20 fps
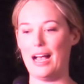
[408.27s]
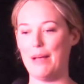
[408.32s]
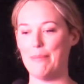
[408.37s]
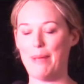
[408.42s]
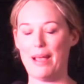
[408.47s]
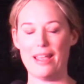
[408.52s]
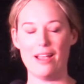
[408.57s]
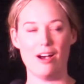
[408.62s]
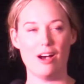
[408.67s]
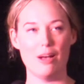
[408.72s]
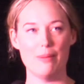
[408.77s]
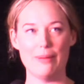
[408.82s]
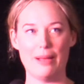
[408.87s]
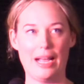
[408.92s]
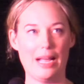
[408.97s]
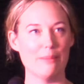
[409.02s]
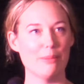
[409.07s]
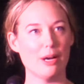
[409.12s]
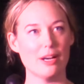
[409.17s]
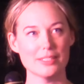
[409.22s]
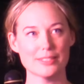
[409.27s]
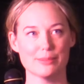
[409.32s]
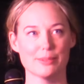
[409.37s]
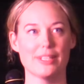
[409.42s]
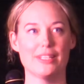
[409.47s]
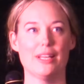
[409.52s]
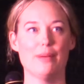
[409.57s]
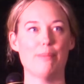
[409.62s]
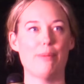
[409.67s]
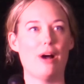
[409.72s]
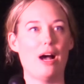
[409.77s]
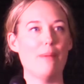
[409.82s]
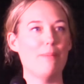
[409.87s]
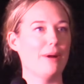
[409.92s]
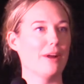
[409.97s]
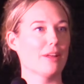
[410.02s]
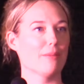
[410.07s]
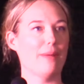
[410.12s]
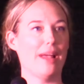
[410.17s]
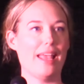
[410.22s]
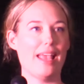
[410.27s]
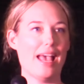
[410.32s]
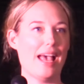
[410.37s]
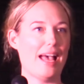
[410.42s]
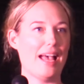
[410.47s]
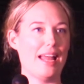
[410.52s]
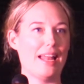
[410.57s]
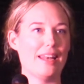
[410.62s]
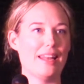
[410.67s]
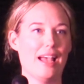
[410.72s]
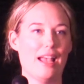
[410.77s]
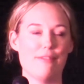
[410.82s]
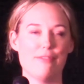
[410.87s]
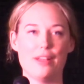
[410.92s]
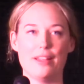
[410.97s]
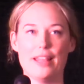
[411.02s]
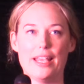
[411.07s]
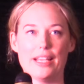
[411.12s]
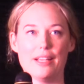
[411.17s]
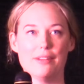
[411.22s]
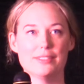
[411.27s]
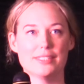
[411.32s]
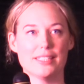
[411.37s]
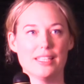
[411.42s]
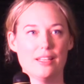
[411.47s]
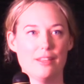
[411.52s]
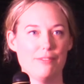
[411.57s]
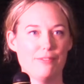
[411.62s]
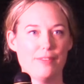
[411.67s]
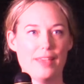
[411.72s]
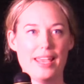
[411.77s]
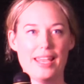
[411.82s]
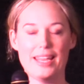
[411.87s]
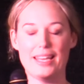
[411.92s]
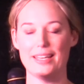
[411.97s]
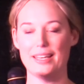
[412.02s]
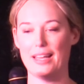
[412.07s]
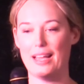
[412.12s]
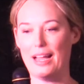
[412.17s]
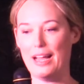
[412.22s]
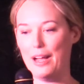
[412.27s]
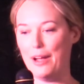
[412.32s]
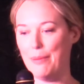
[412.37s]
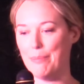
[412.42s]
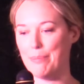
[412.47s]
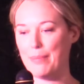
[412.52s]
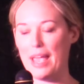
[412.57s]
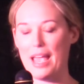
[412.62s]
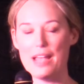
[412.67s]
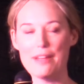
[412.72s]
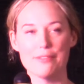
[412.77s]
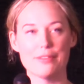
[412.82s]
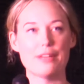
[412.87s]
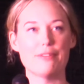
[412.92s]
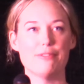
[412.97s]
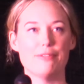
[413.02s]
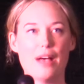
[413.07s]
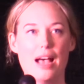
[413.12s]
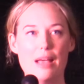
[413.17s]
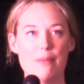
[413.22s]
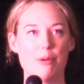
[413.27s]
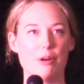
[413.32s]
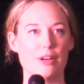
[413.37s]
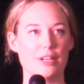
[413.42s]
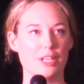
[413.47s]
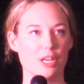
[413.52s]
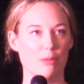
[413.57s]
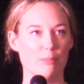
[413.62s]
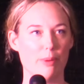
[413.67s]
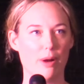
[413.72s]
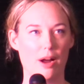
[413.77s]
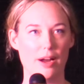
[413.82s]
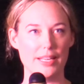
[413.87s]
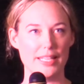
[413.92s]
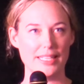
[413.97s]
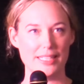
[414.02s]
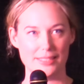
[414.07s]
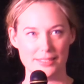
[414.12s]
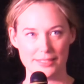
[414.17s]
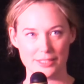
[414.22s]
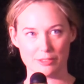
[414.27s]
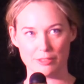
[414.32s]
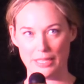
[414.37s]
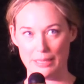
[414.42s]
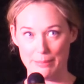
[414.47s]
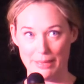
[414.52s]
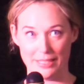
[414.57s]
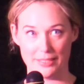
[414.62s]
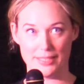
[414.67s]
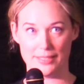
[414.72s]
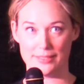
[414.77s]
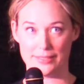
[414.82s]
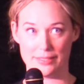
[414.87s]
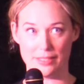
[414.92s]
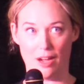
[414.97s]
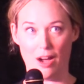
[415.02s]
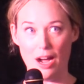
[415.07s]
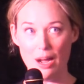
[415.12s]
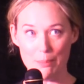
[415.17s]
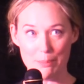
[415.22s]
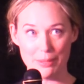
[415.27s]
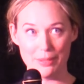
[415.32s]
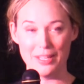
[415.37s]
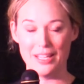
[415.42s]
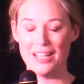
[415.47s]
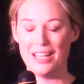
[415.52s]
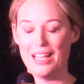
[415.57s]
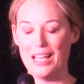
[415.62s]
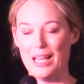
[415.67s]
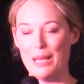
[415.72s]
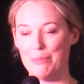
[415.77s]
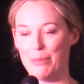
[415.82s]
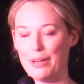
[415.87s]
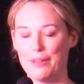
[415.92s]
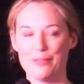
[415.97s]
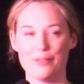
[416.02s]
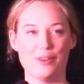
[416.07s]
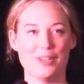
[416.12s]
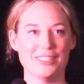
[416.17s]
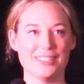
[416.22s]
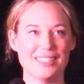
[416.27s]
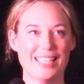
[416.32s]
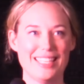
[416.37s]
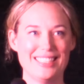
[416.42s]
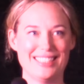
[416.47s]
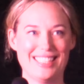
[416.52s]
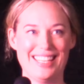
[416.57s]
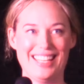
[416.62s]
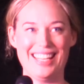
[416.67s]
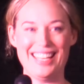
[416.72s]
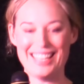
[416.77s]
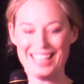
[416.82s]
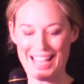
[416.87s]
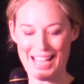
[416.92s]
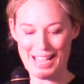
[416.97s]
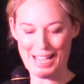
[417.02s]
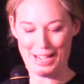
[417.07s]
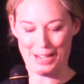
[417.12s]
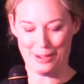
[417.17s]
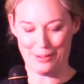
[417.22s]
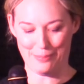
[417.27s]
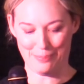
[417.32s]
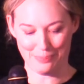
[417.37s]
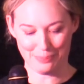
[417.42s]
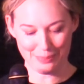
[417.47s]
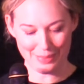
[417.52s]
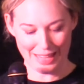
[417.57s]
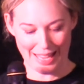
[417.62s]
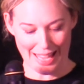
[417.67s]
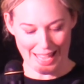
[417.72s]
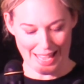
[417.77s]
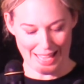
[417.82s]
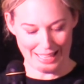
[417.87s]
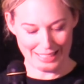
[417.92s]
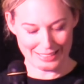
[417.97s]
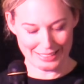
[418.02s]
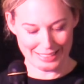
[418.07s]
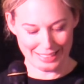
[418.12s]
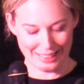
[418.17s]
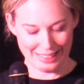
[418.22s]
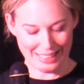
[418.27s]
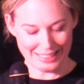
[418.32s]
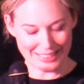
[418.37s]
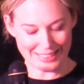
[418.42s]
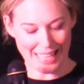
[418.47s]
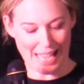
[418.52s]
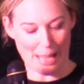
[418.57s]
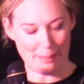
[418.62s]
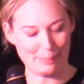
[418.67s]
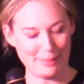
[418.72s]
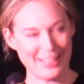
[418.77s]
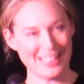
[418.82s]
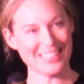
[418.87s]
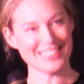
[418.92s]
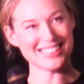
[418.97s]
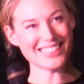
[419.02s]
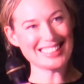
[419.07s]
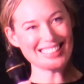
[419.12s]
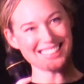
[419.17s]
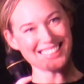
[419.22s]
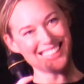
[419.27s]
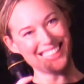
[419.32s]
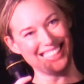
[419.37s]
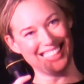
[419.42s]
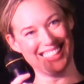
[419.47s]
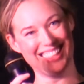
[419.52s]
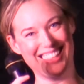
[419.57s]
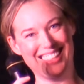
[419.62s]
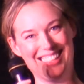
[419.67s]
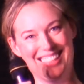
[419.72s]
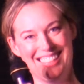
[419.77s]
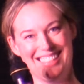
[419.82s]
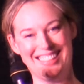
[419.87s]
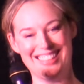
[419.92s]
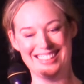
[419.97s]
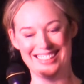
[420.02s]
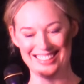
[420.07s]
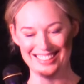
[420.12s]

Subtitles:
My eyeballs were going to pop out of my head. I felt like I was going to faint. Every fiber in your body is screaming to stop. But of course I didn't. And this happened. Yeah.